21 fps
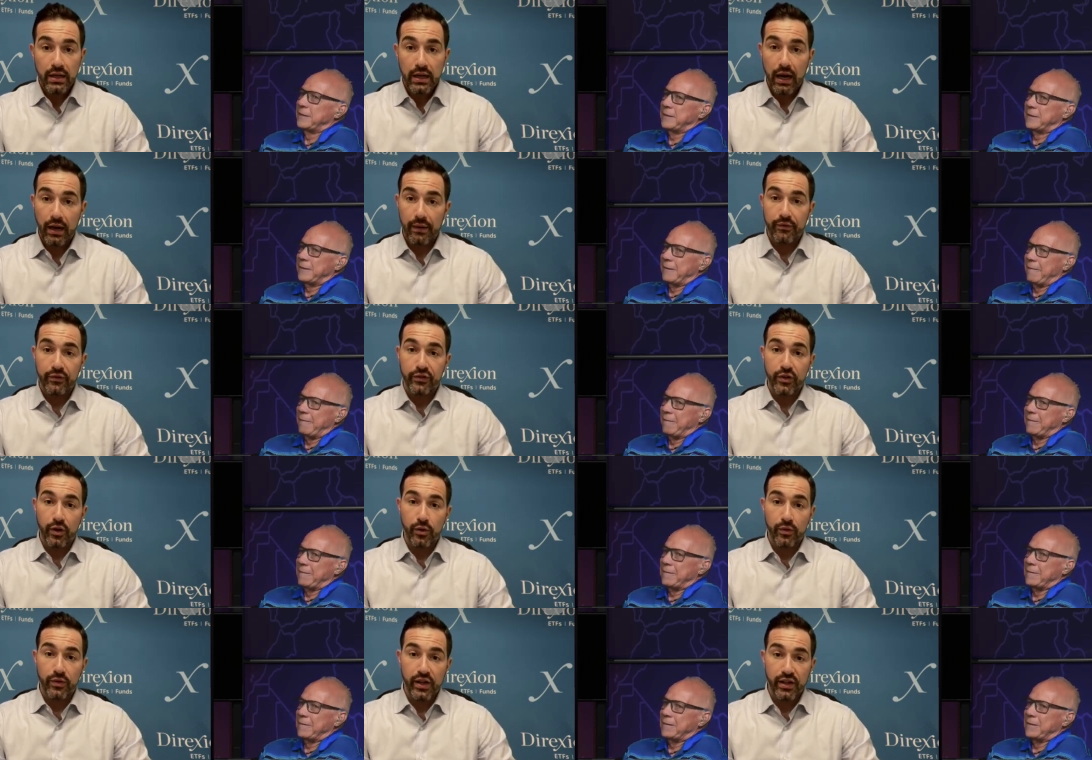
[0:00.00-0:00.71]
Speaker 1: Um,
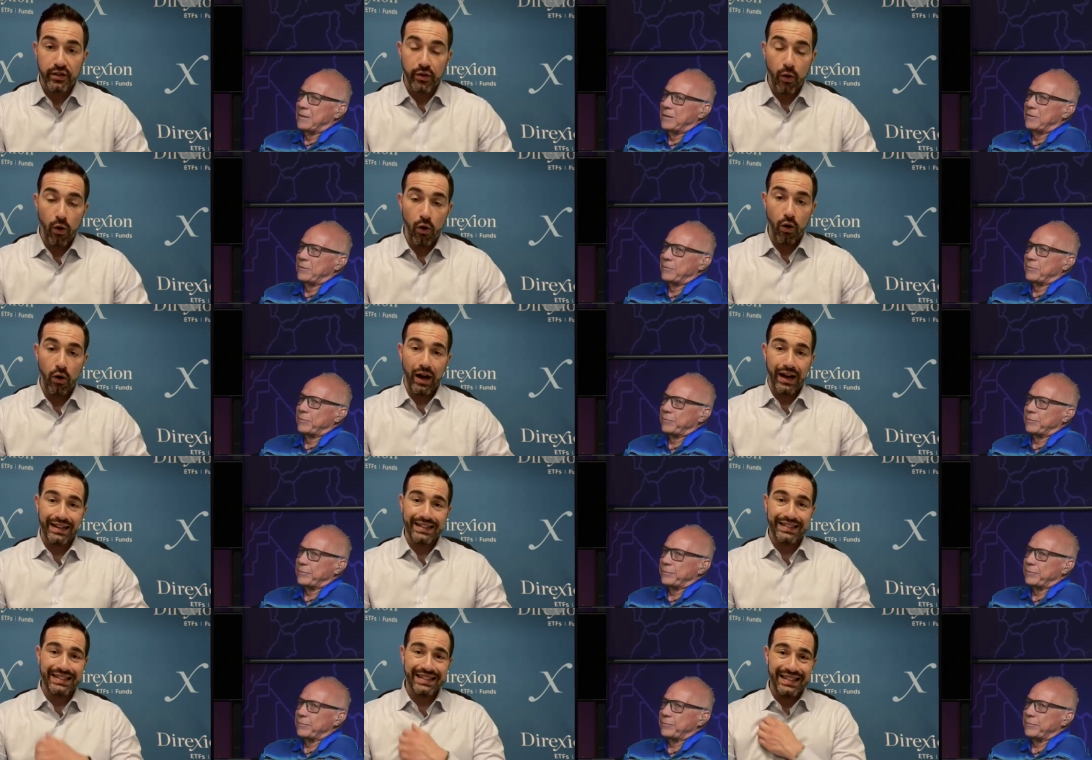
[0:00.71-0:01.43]
so this whole
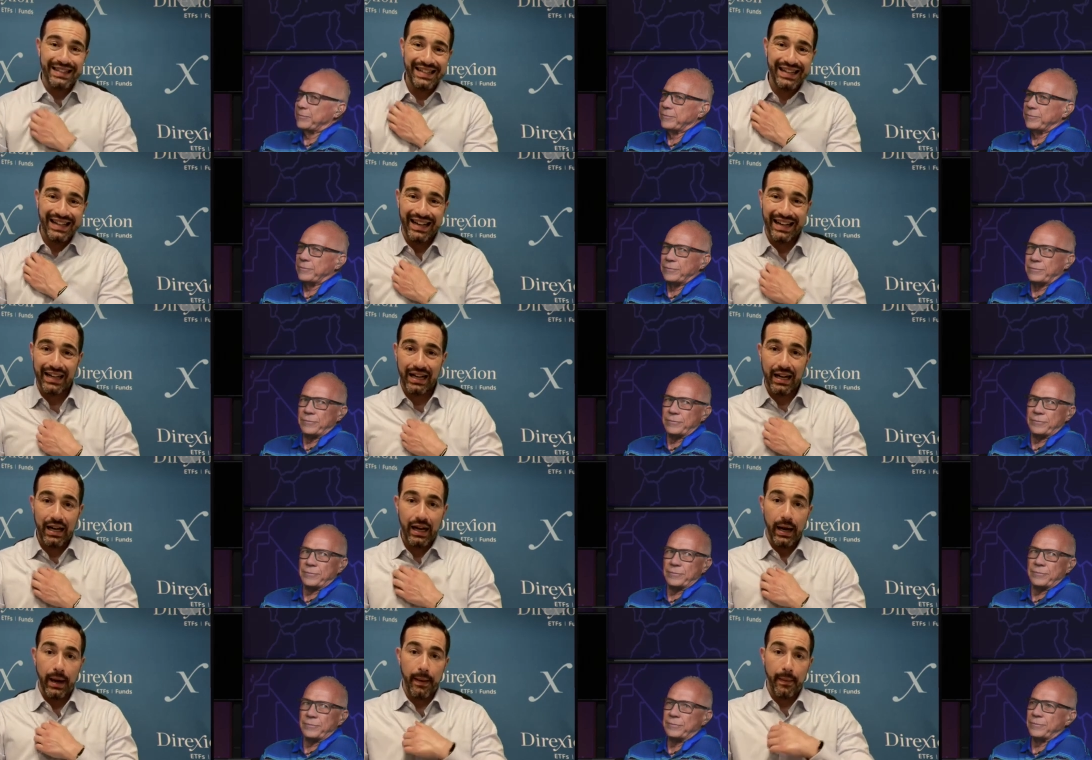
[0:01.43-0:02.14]
idea,
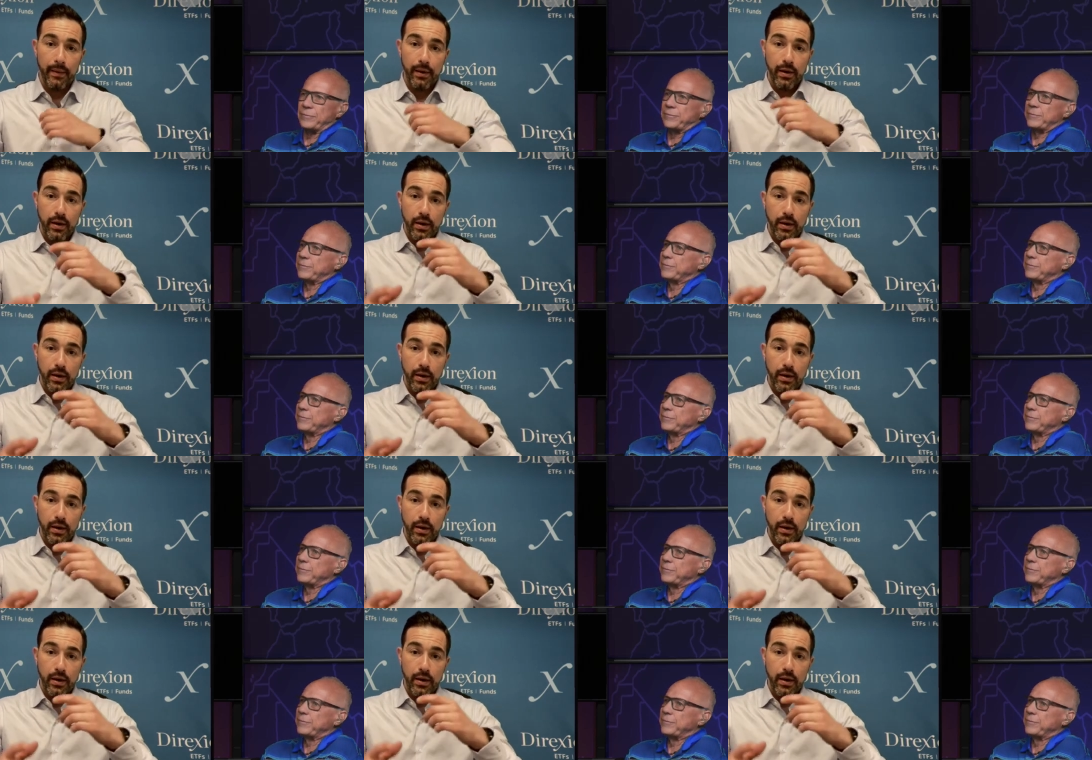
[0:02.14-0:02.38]
uh,